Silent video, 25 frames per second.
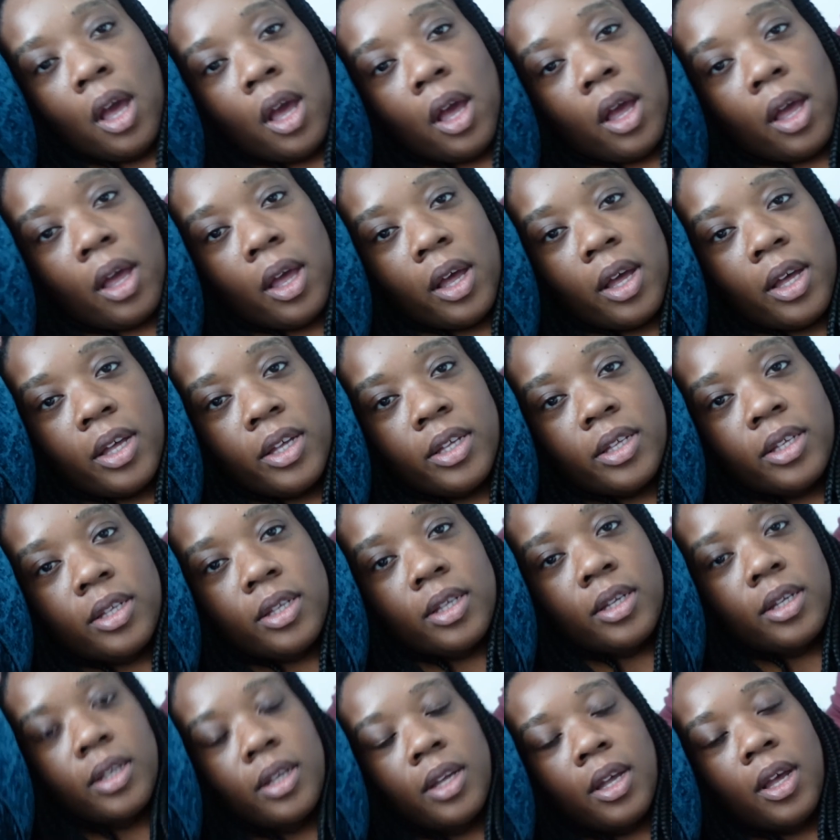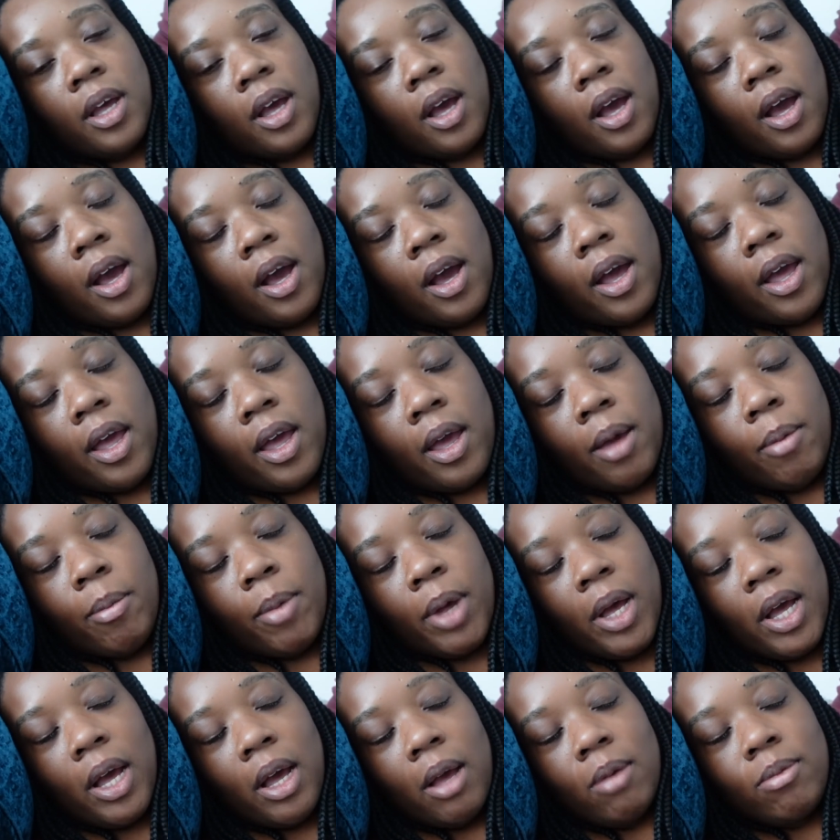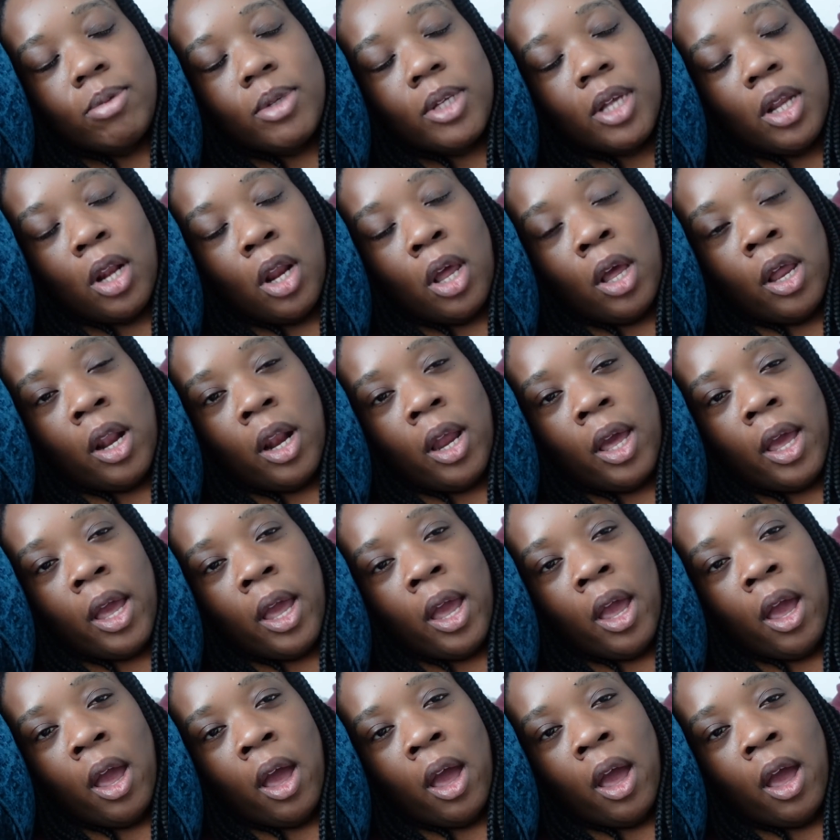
Guys, I am absolutely